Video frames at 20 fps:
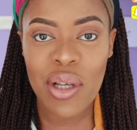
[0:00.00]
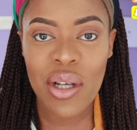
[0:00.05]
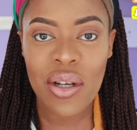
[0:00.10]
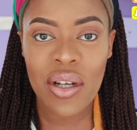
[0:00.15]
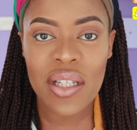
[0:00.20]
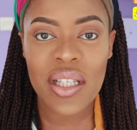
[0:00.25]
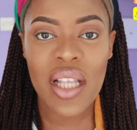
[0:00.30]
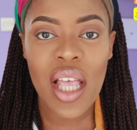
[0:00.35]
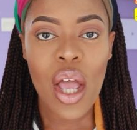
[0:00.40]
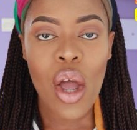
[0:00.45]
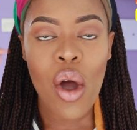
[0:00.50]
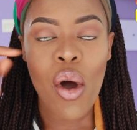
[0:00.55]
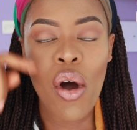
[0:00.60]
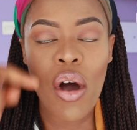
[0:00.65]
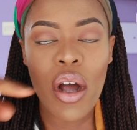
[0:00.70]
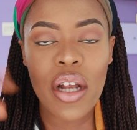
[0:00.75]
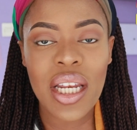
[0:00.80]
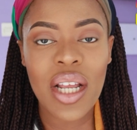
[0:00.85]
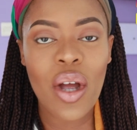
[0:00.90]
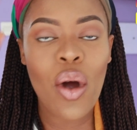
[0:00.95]
because
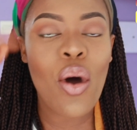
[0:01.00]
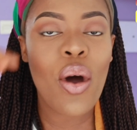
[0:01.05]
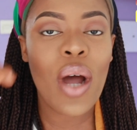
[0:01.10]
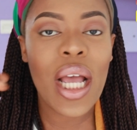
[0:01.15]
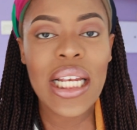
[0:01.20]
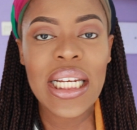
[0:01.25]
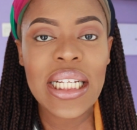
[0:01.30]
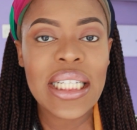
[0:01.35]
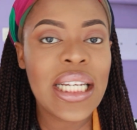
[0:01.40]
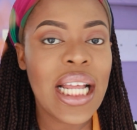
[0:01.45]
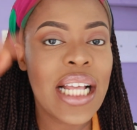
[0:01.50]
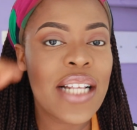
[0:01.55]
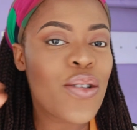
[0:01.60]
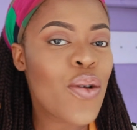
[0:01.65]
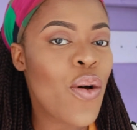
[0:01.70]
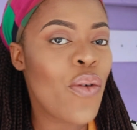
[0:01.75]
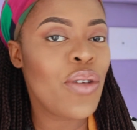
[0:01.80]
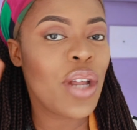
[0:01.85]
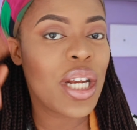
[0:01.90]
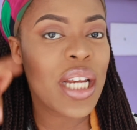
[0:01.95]
all the
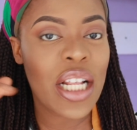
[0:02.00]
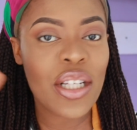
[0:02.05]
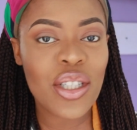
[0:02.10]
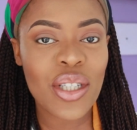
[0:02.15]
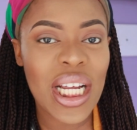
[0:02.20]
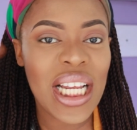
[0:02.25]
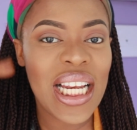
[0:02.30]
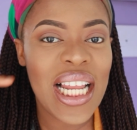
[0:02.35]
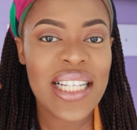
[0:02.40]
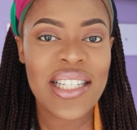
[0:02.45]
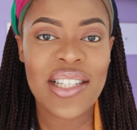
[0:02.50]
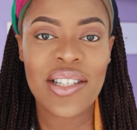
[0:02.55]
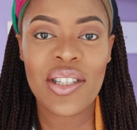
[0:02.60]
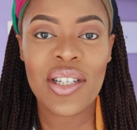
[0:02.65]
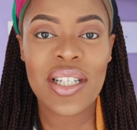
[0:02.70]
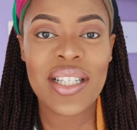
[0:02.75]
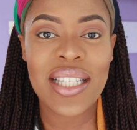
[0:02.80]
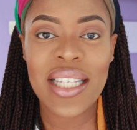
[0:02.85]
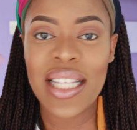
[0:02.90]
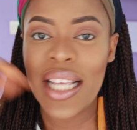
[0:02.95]
coiliness of your natural lashes
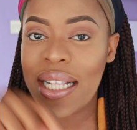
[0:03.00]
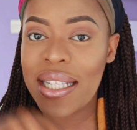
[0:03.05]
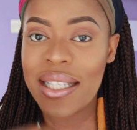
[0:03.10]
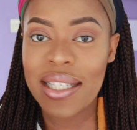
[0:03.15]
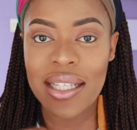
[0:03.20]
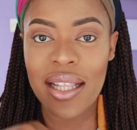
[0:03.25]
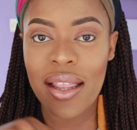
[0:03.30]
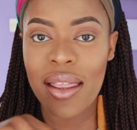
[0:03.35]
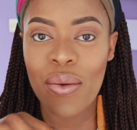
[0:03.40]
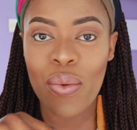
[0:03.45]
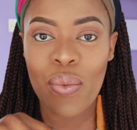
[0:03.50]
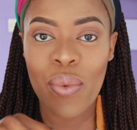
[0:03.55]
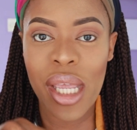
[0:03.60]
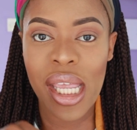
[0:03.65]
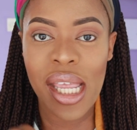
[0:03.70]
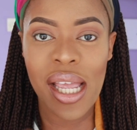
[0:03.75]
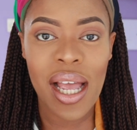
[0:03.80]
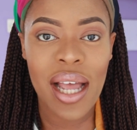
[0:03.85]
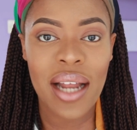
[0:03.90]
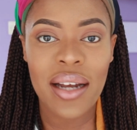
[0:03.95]
just gets in the
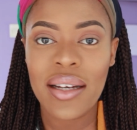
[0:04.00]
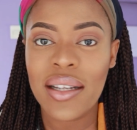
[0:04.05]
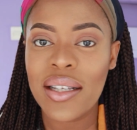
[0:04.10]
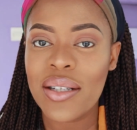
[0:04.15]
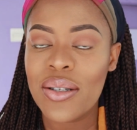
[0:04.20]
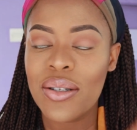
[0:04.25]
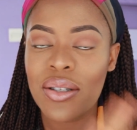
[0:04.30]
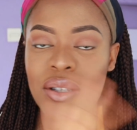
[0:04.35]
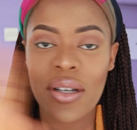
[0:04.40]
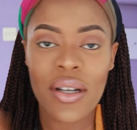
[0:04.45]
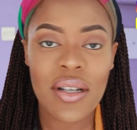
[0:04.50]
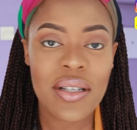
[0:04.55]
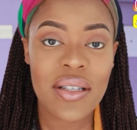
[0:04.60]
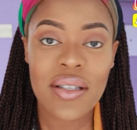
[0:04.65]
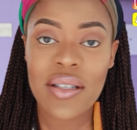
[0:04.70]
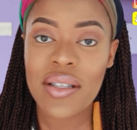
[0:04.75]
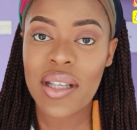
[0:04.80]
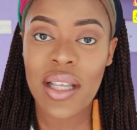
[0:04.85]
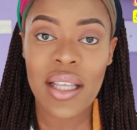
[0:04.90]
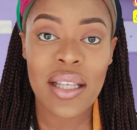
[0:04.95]
way, and it's
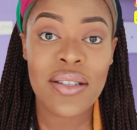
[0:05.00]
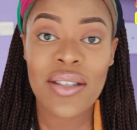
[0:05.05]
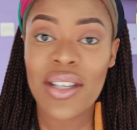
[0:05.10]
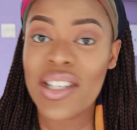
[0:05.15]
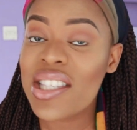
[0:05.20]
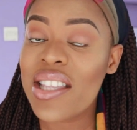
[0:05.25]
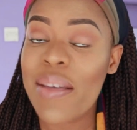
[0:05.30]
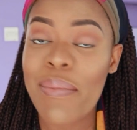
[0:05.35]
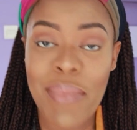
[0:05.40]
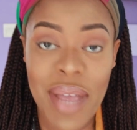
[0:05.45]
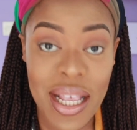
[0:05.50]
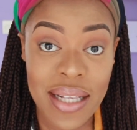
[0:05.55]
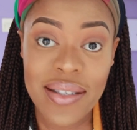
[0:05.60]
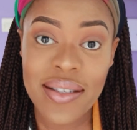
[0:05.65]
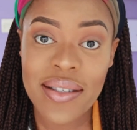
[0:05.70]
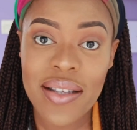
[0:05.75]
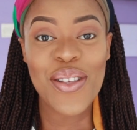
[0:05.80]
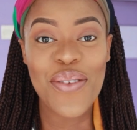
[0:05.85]
just a mess.